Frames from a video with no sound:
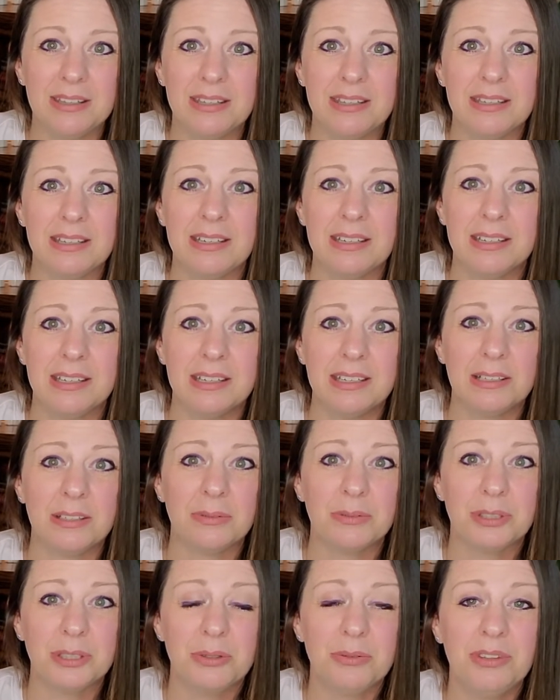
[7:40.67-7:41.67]
it'll
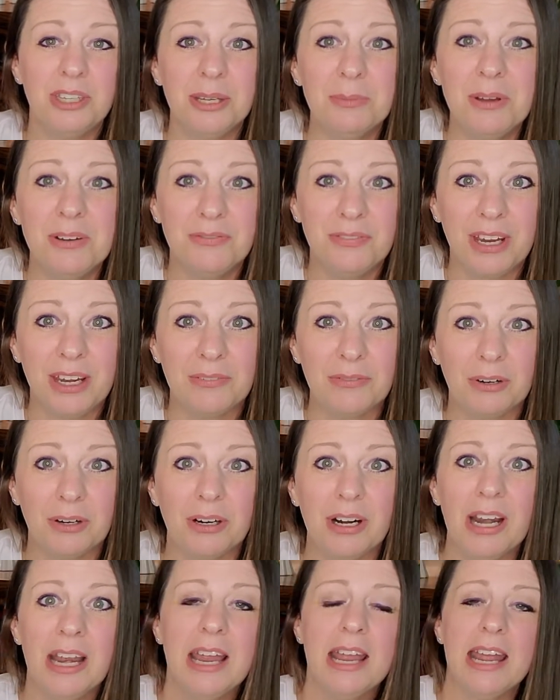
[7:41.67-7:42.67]
do them a
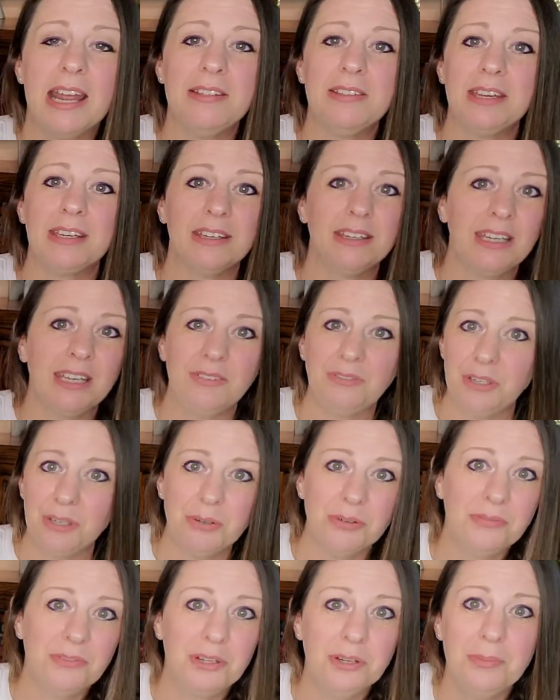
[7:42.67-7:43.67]
favor and they can give you
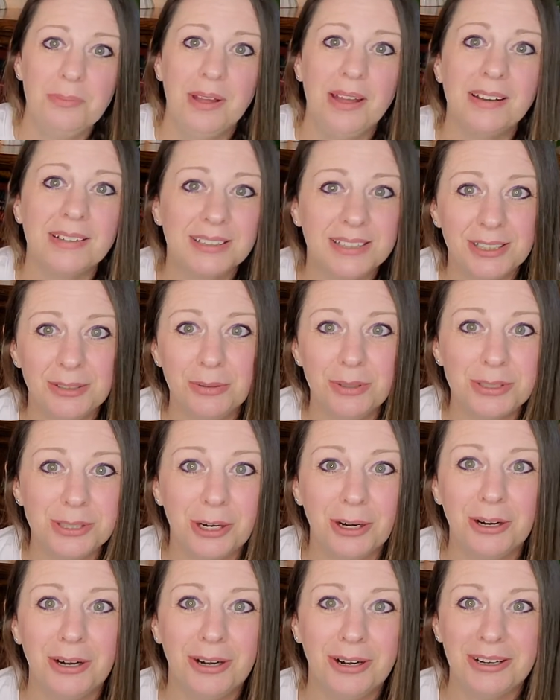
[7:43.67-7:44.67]
a few bucks in
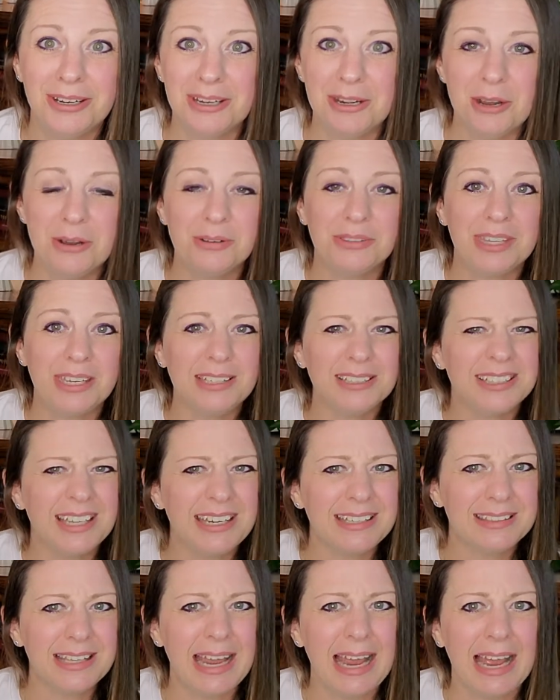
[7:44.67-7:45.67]
return you know things
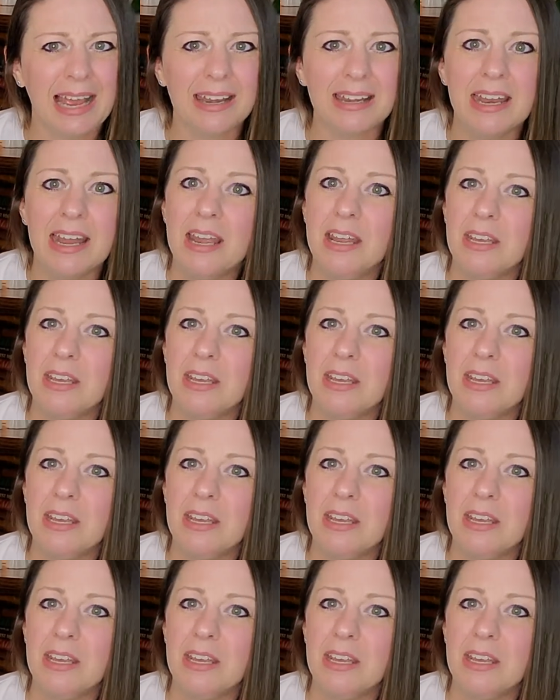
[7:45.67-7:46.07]
like that